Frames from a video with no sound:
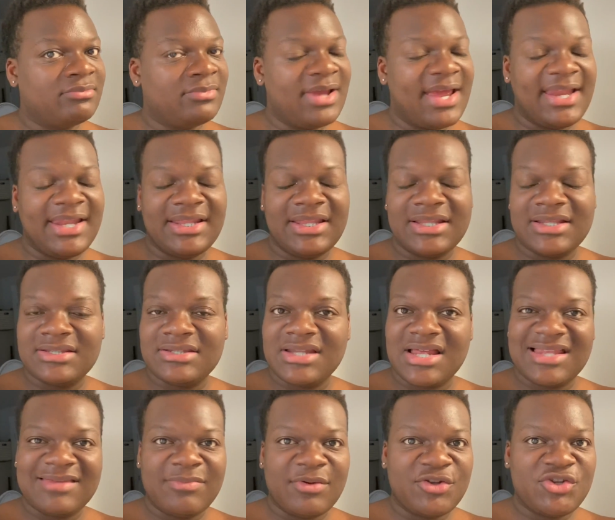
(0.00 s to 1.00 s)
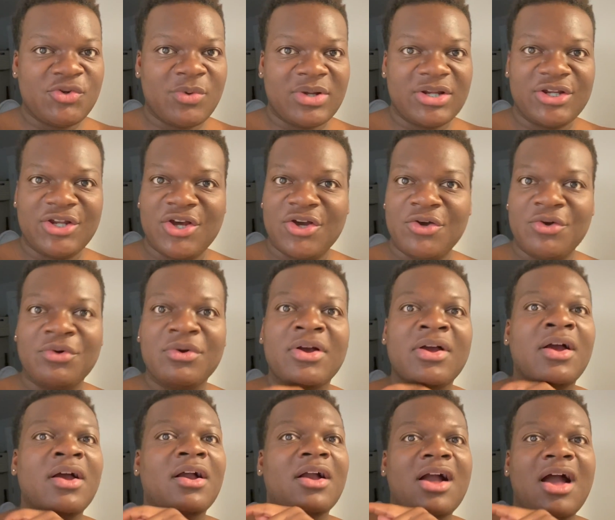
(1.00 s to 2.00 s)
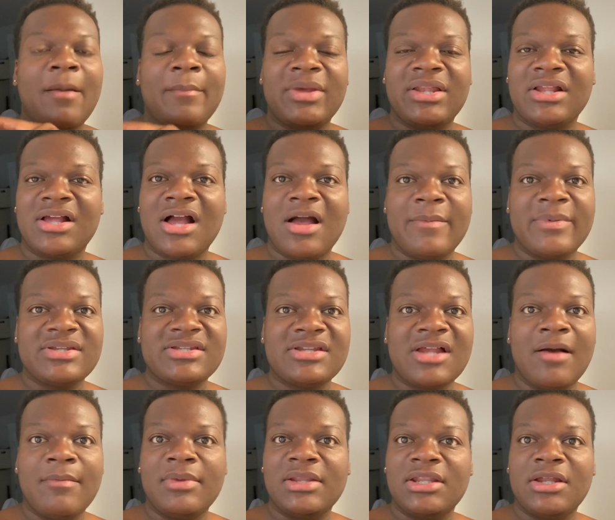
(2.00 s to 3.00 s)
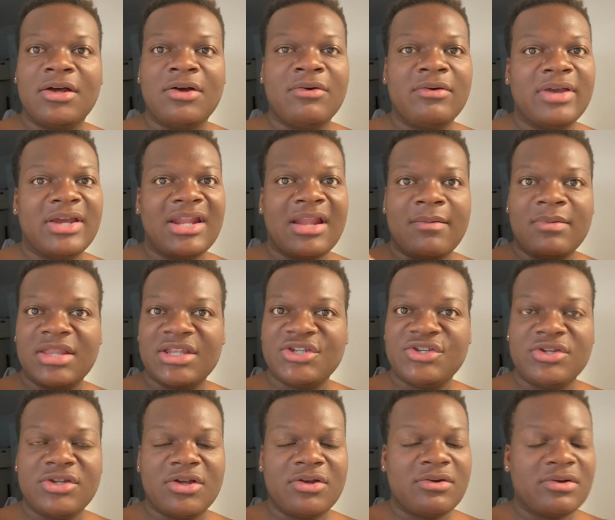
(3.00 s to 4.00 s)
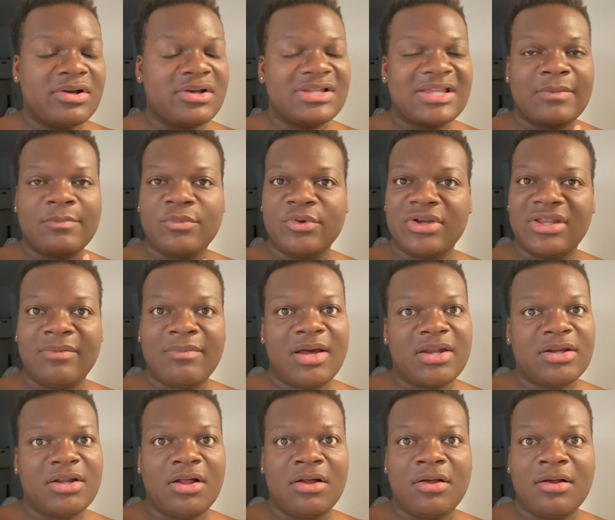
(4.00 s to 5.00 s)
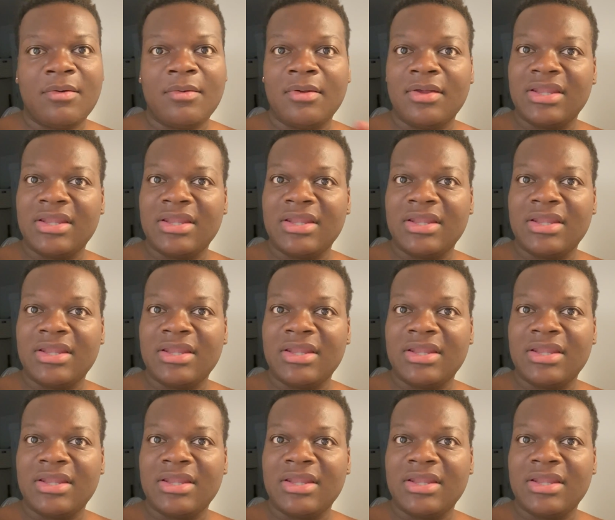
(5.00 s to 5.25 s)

Anything that's not spilled you want to know, comment in the comments down below and I'll let you know because I'm real about it all.